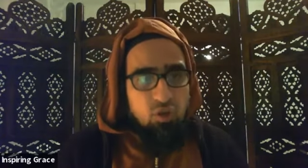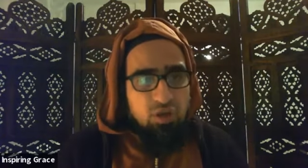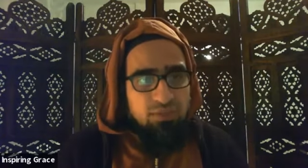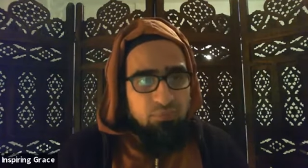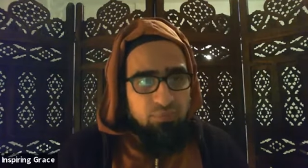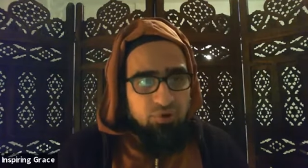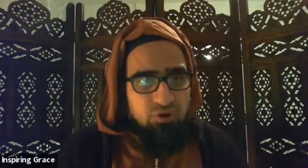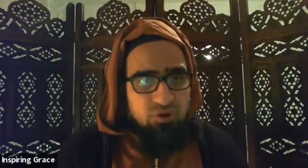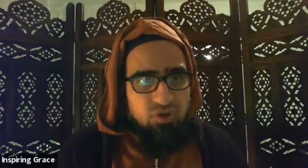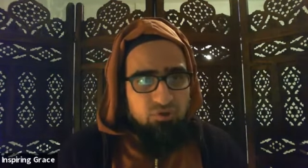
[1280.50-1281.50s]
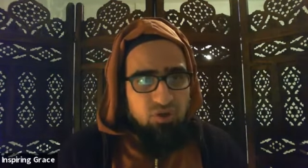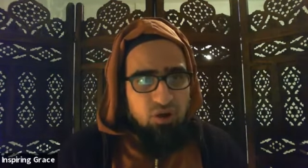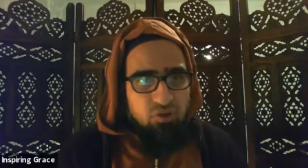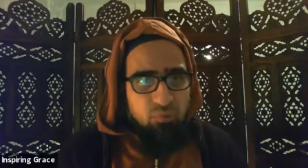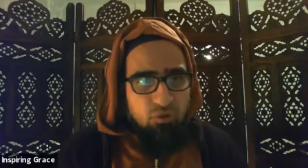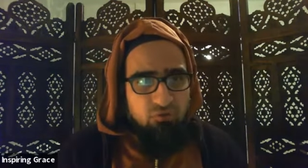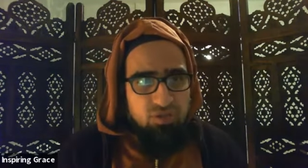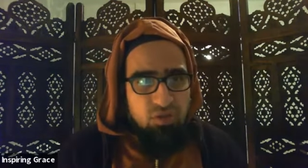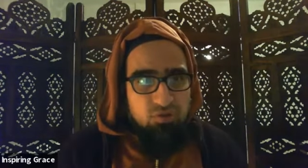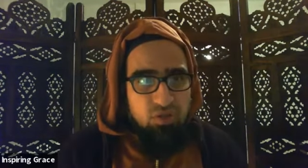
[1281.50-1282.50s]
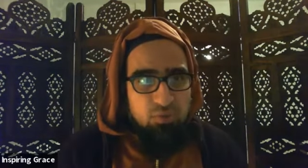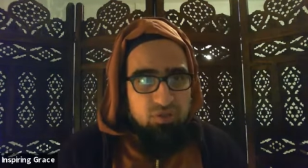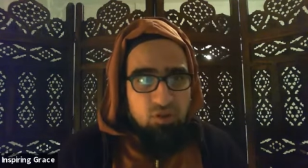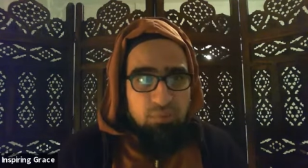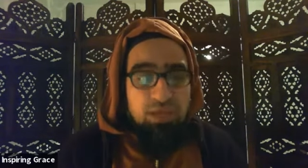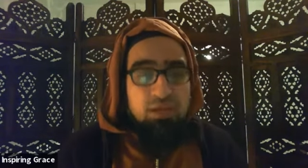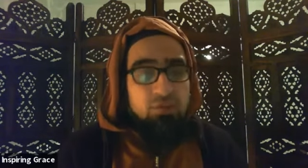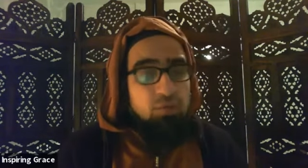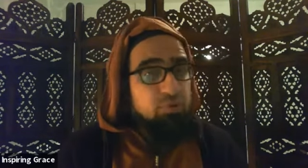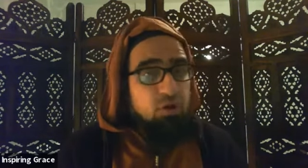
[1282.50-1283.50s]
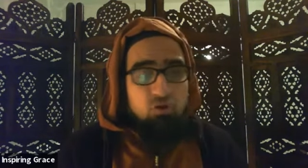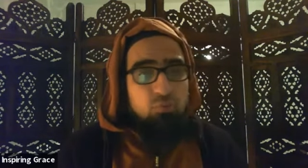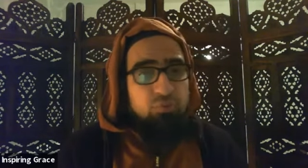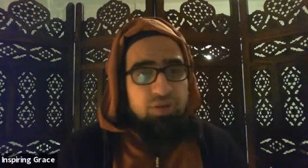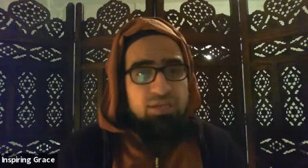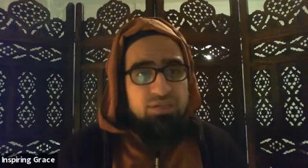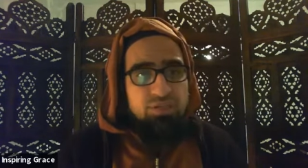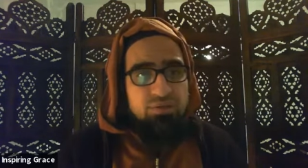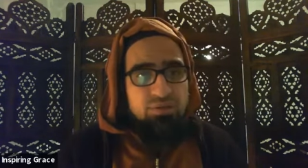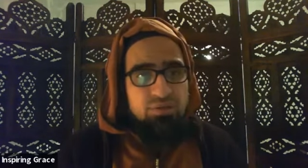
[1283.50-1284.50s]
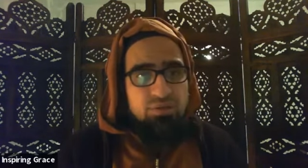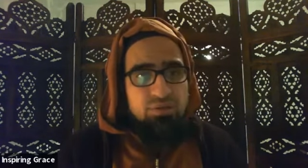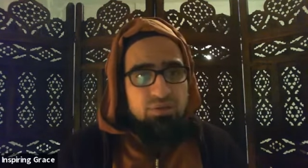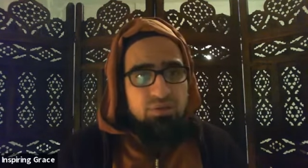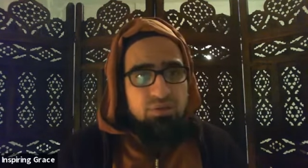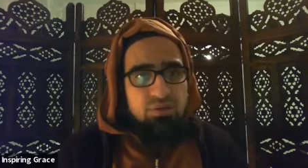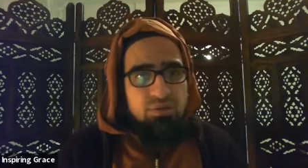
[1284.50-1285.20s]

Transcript: Because if you look at the miracles of the, of the Prophet, they're beyond comprehension.